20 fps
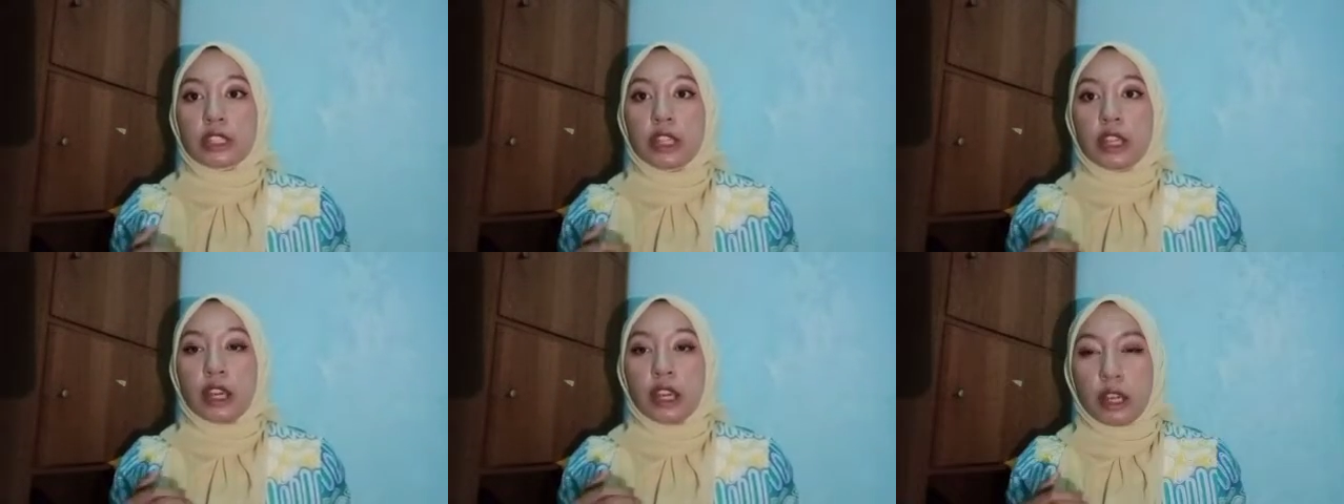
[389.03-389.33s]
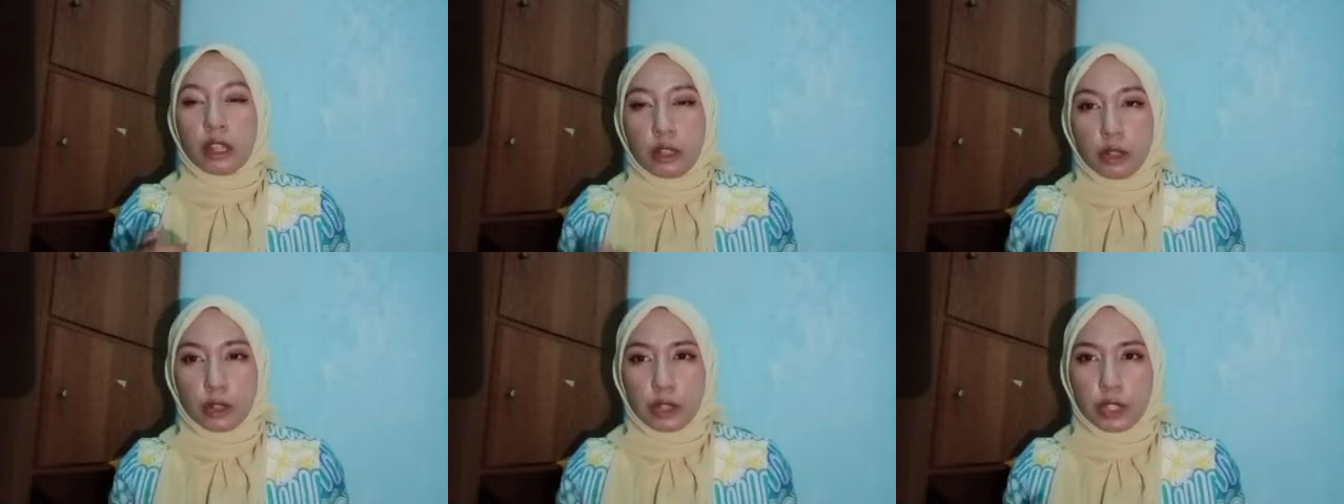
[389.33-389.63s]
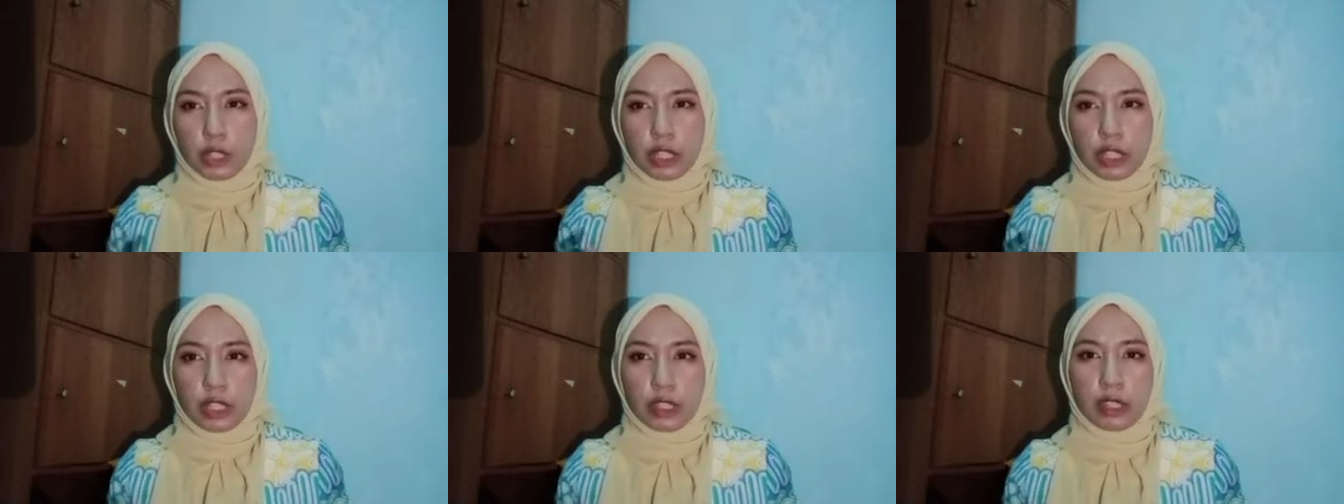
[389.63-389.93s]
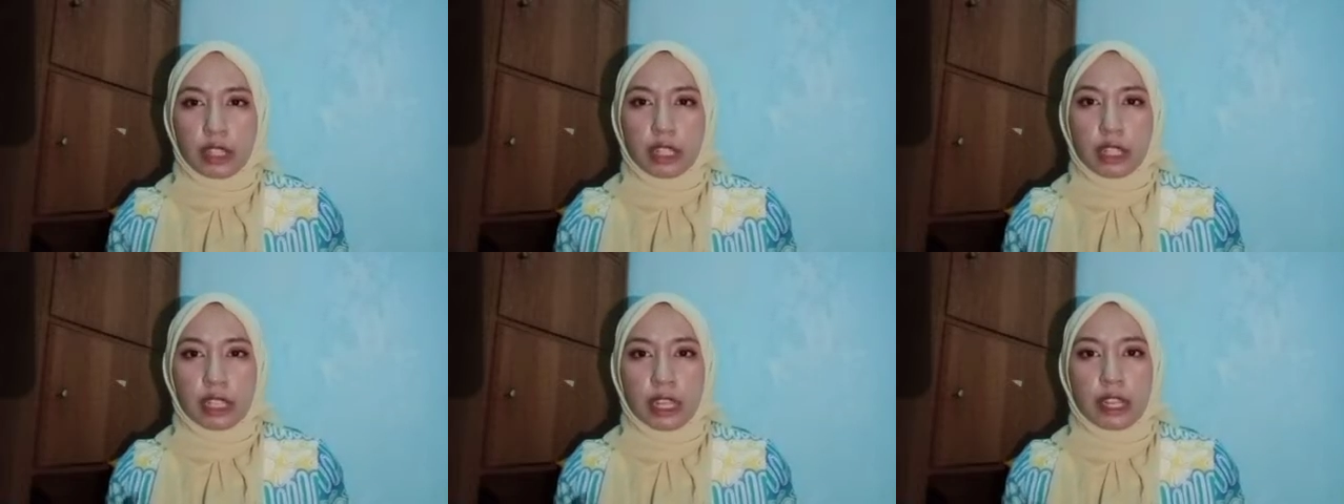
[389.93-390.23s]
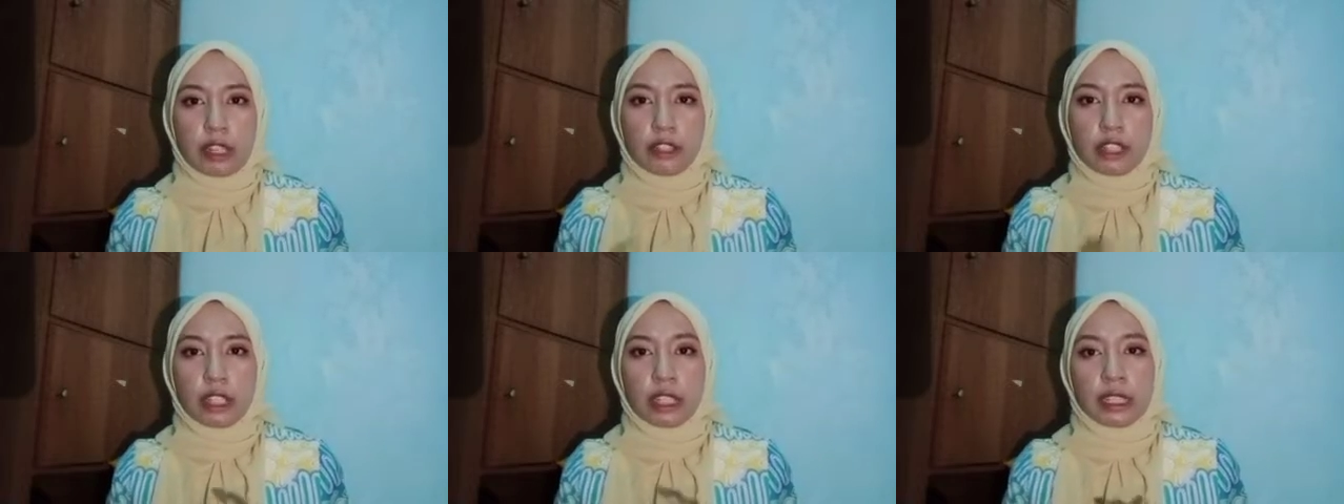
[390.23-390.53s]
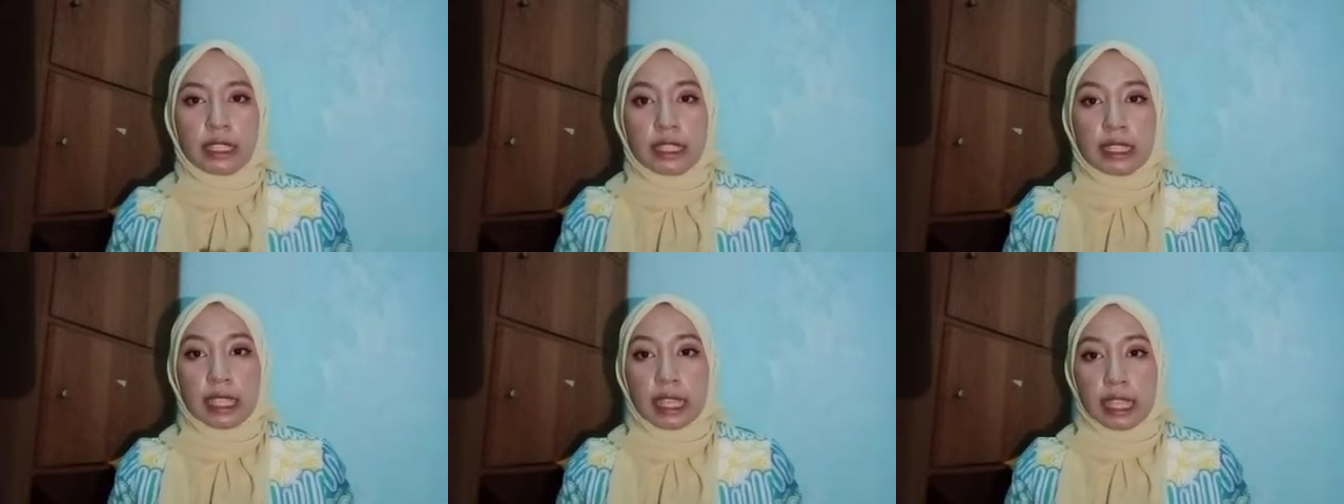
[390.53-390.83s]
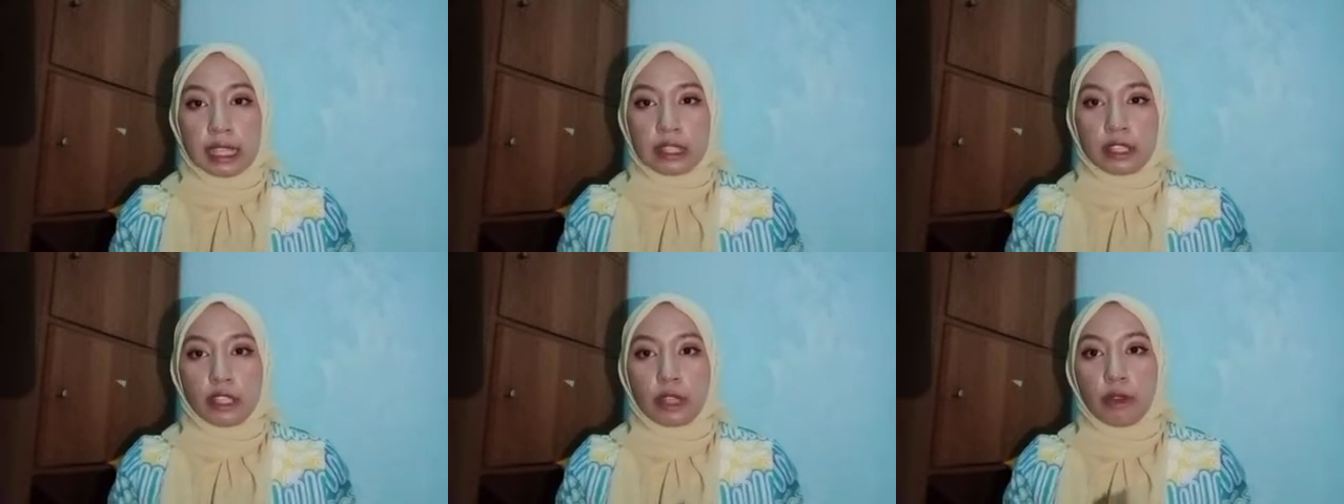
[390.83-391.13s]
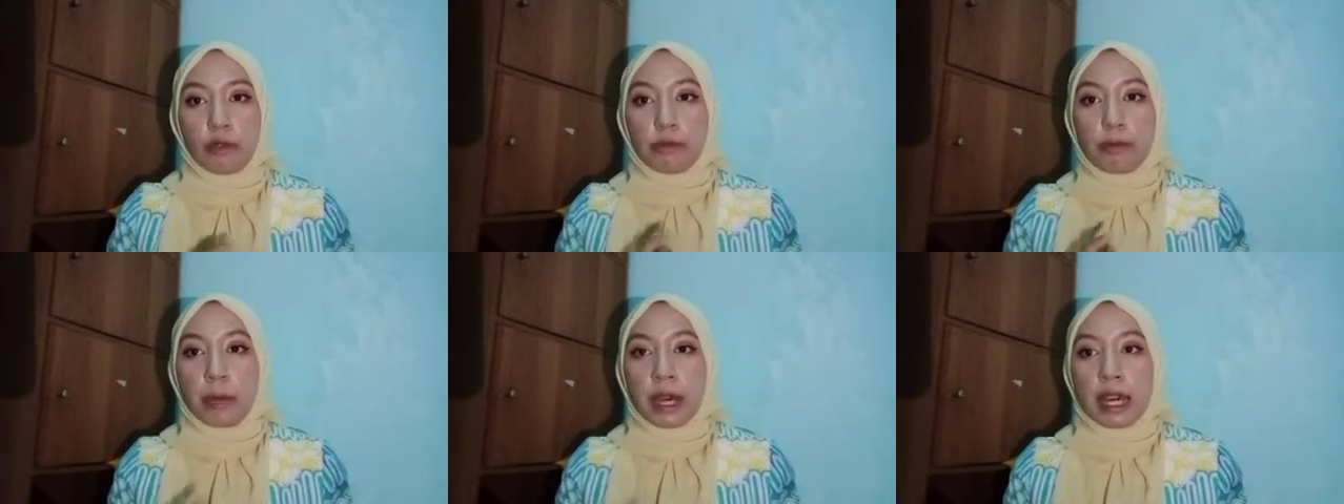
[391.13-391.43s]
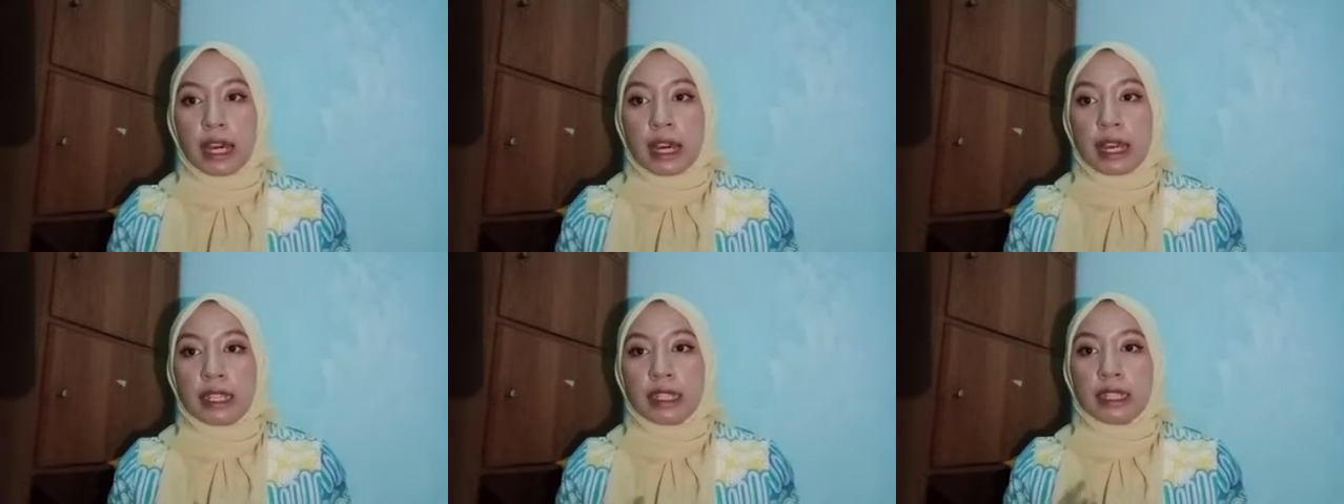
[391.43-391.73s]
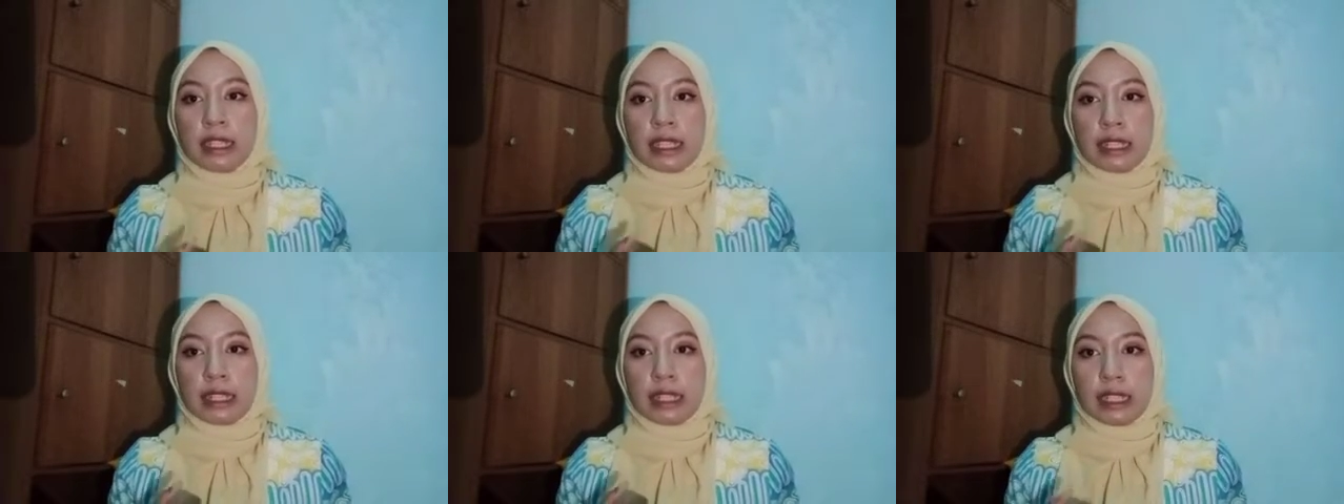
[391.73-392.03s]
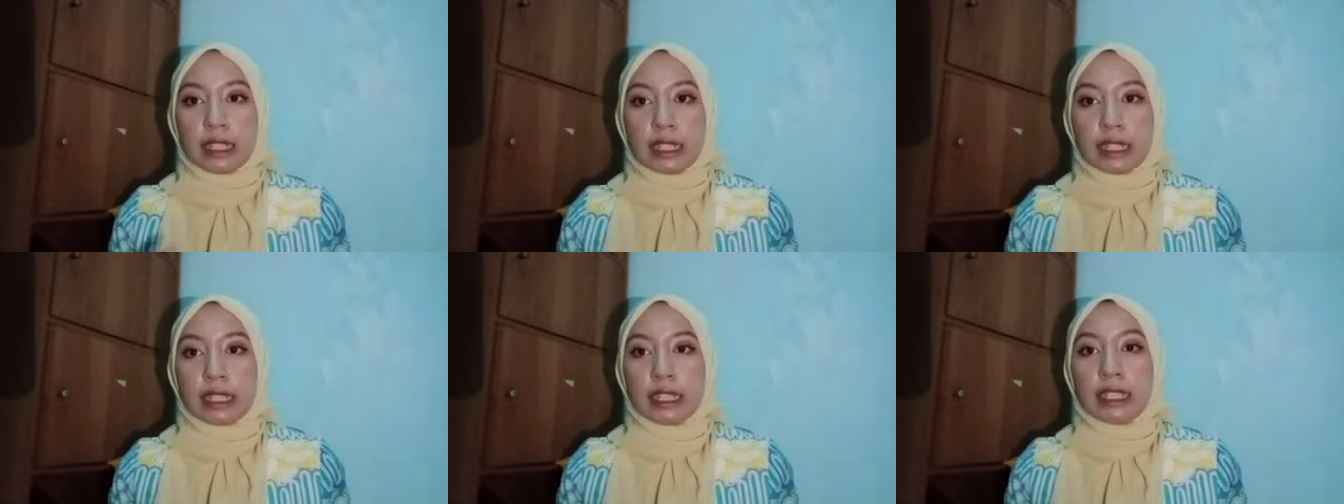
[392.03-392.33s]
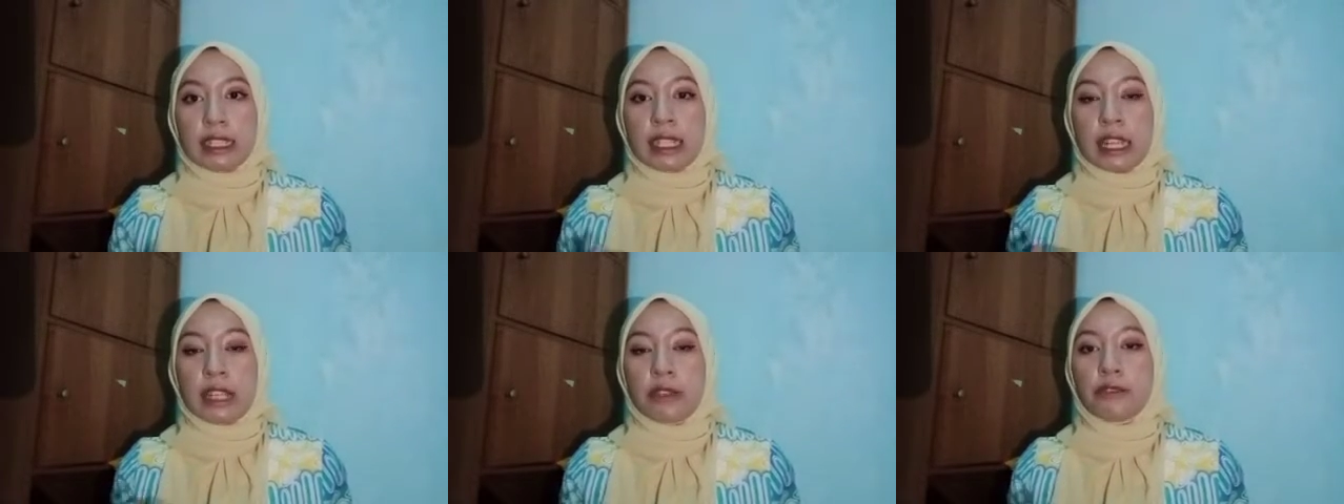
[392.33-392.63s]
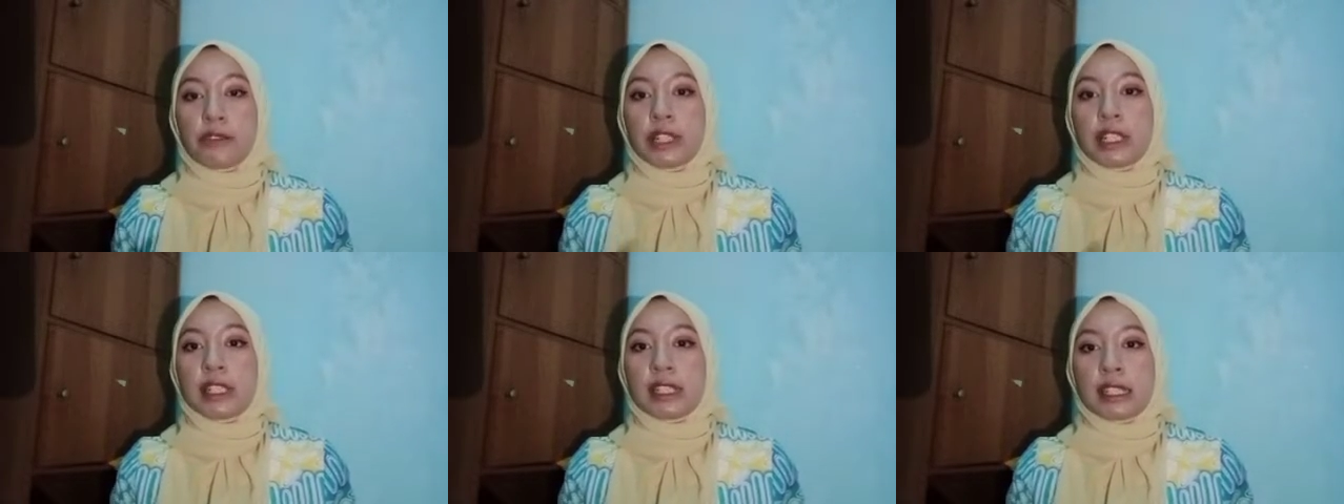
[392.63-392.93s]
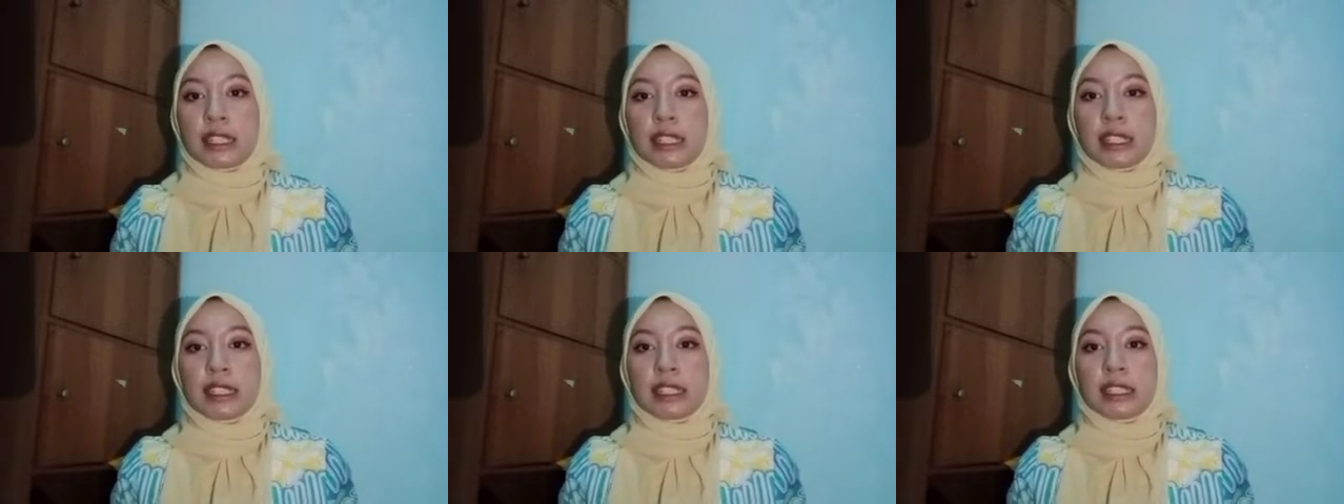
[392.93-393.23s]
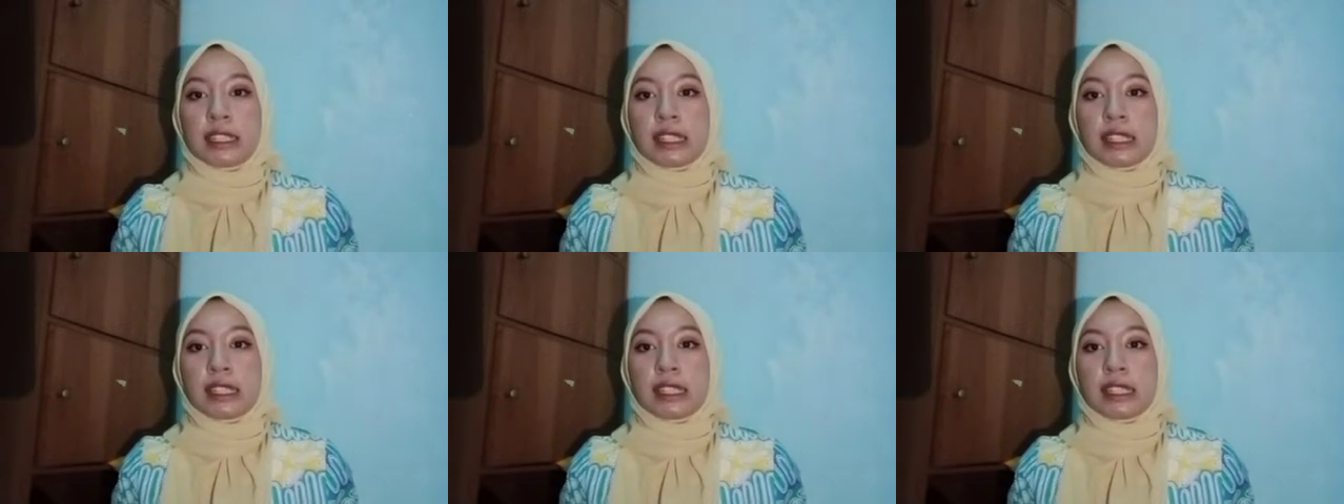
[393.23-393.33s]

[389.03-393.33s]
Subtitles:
ushering out the age of Mahan in Indian naval circles